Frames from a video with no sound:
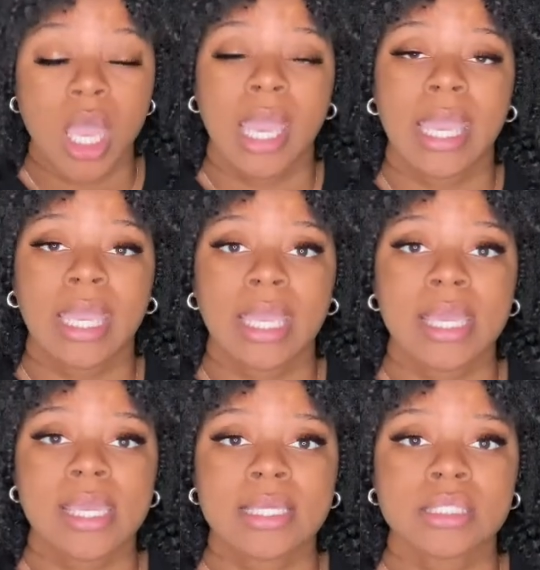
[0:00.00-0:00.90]

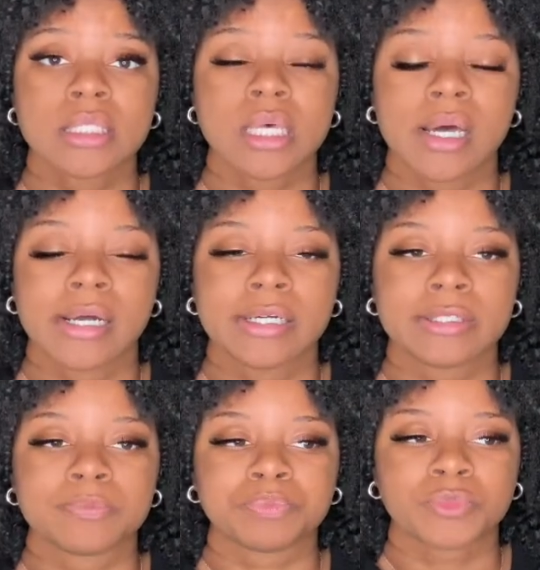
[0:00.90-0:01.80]
and
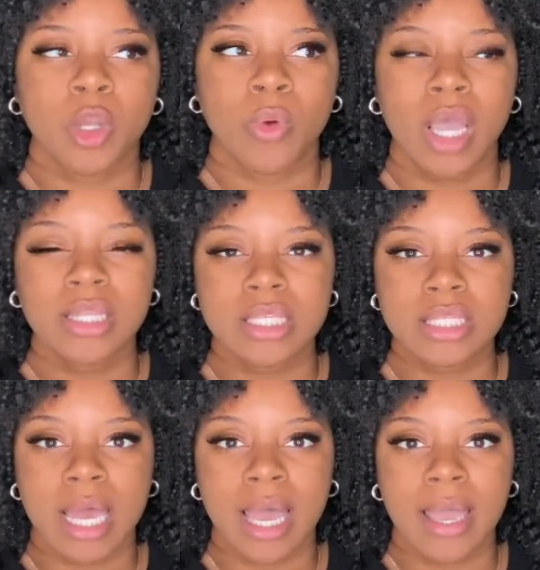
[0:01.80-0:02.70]
around the
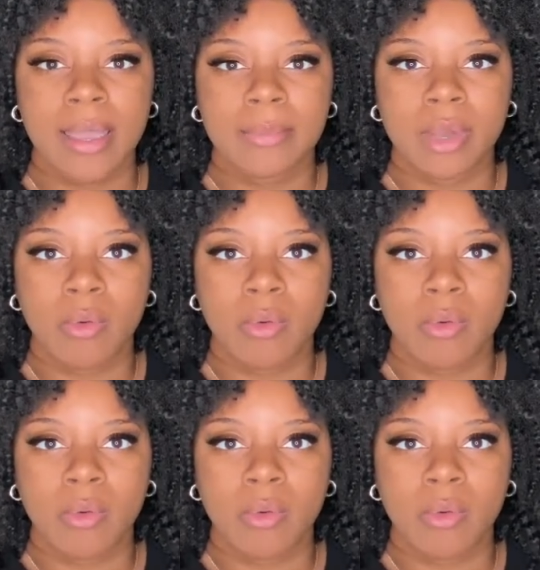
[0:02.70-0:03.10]
time